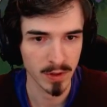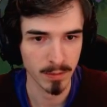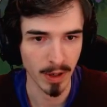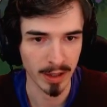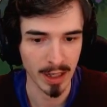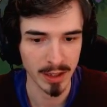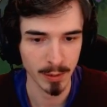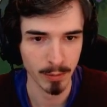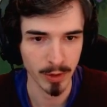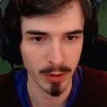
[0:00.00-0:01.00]
like catch
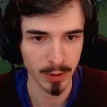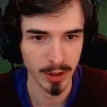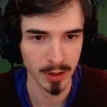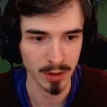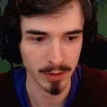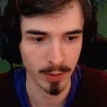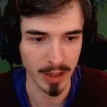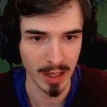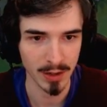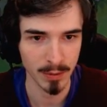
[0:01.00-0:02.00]
someone recalling, because if we
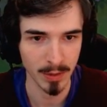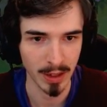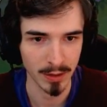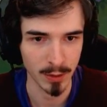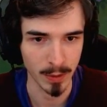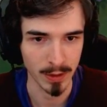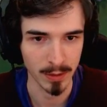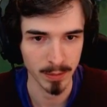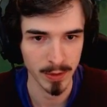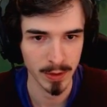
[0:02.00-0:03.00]
catch them we get 2
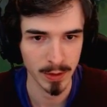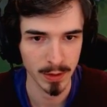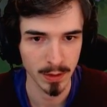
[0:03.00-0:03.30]
inhibs.